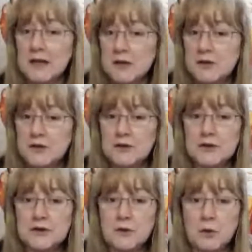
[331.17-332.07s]
But you
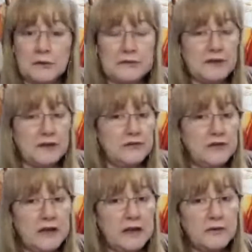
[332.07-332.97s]
can also
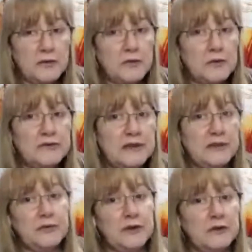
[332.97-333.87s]
check through
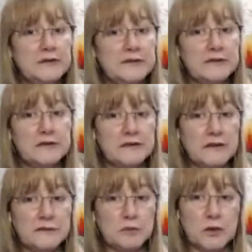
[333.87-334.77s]
death
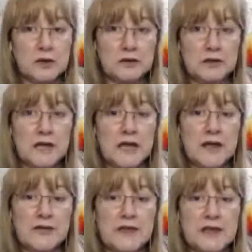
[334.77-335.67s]
notices as well.
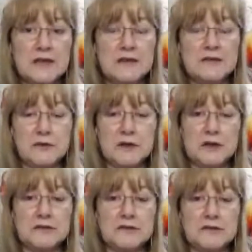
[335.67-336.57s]
The death
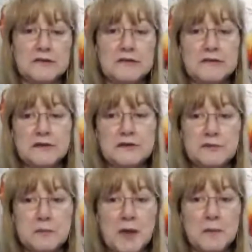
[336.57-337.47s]
notices in the
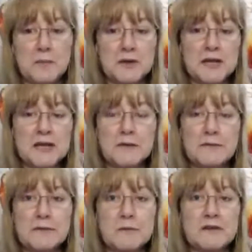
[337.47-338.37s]
newspaper can
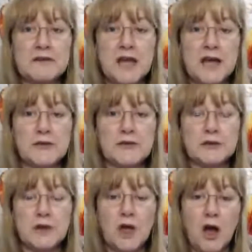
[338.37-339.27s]
give some
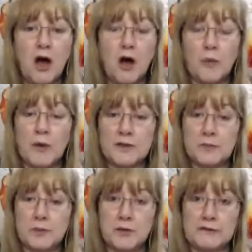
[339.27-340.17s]
indication on where
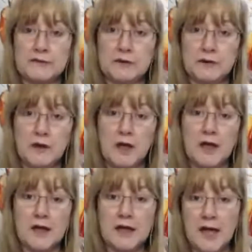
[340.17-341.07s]
the person
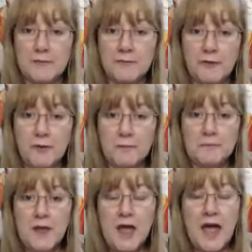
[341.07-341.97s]
came from,